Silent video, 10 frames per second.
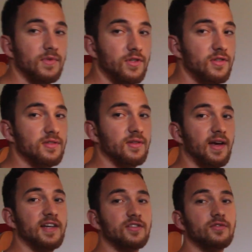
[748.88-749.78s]

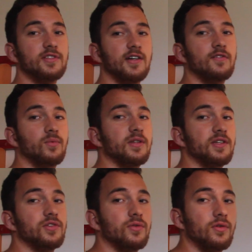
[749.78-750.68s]
Just ask yourself, what
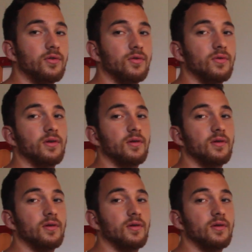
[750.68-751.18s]
is your goal?